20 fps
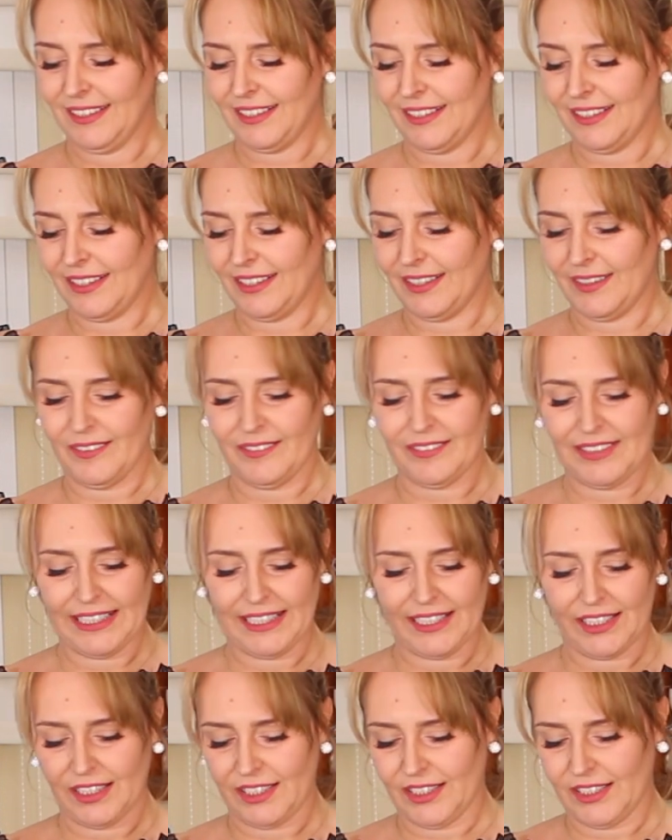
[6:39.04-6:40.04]
Oh my
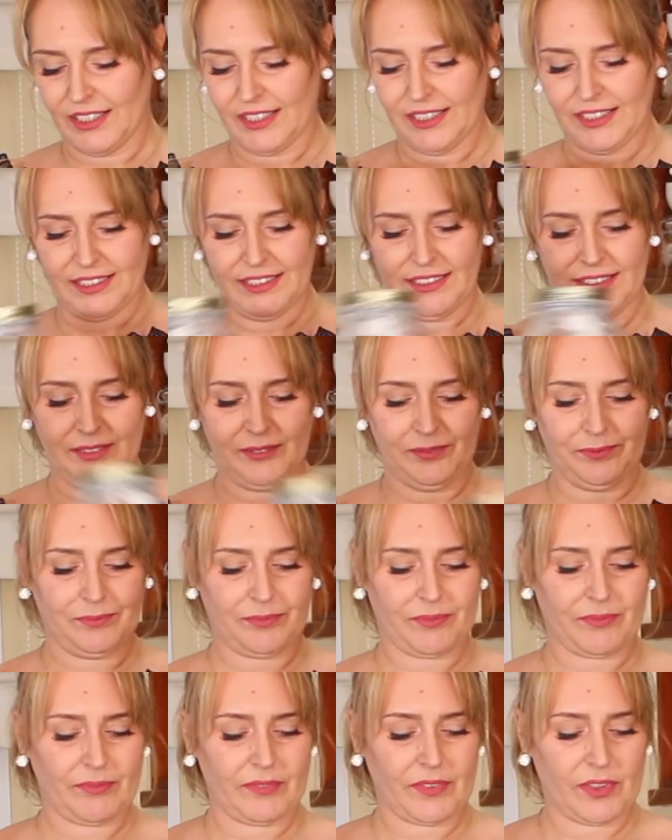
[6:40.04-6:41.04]
God.
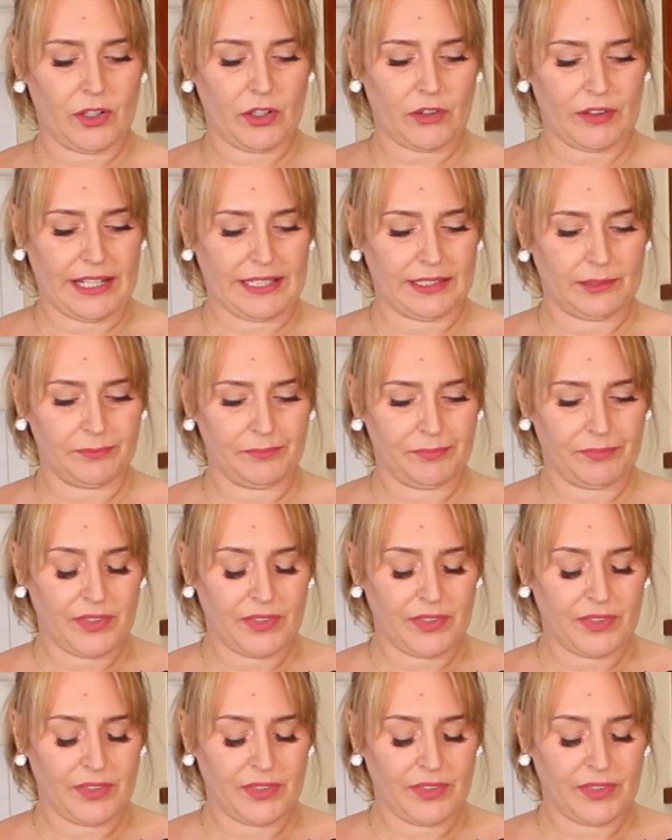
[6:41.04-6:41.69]
All right.